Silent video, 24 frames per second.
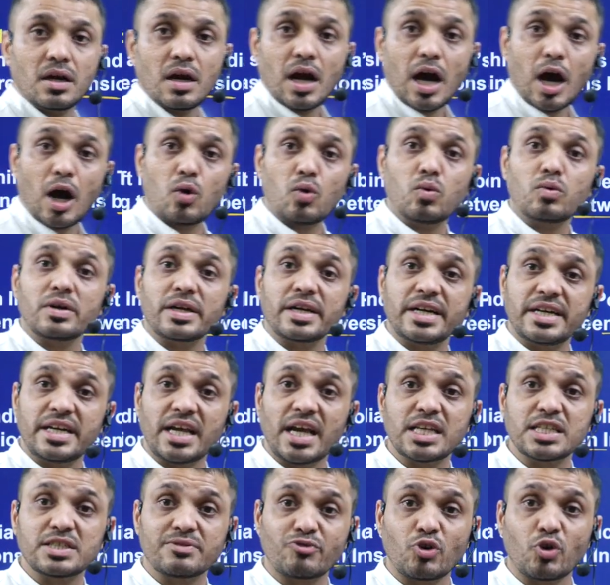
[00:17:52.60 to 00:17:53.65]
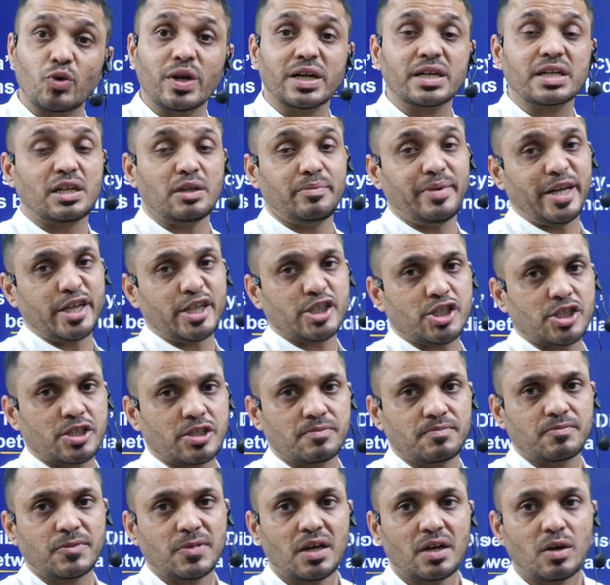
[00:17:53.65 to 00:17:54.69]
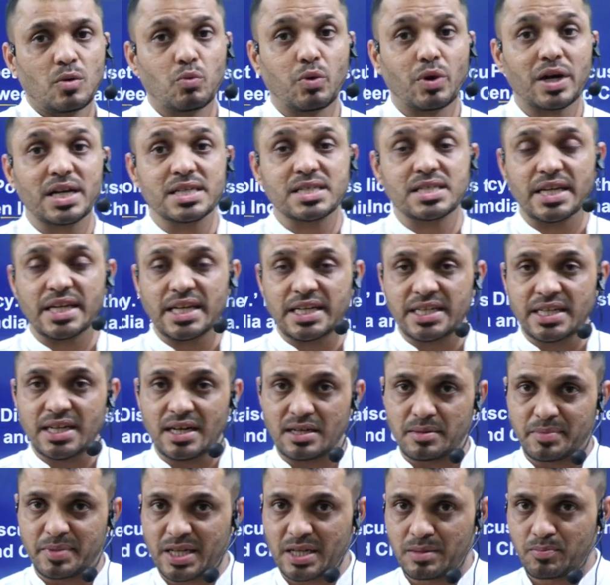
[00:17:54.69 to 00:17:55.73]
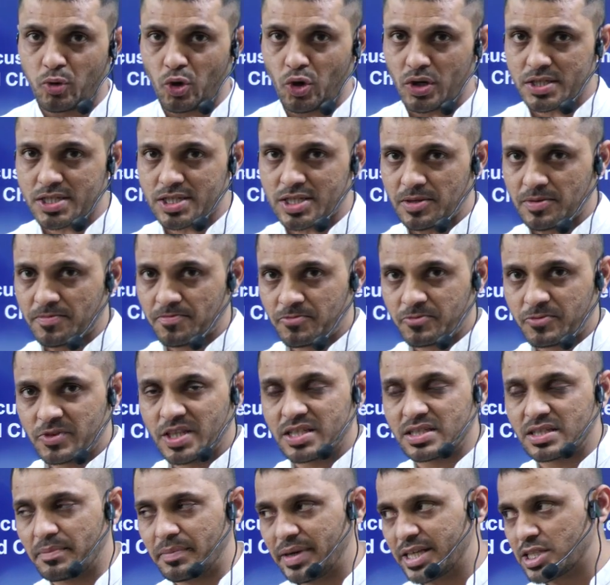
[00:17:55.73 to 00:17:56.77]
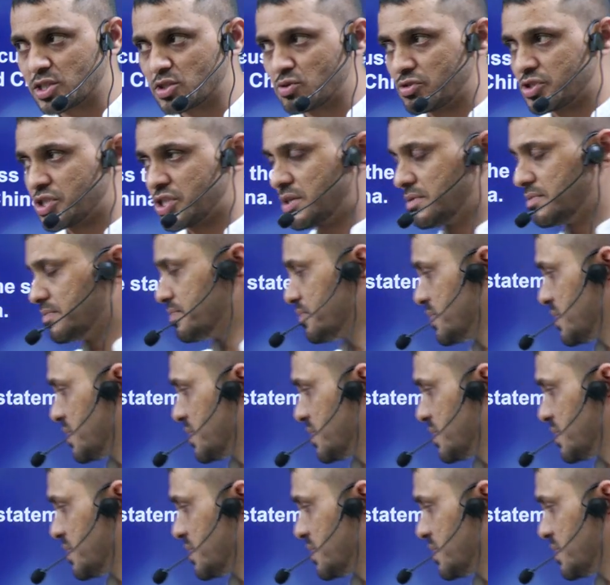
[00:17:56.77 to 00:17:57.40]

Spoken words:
How India is viewing Tibet? What is the India-Tibetan policy? This is the mains question.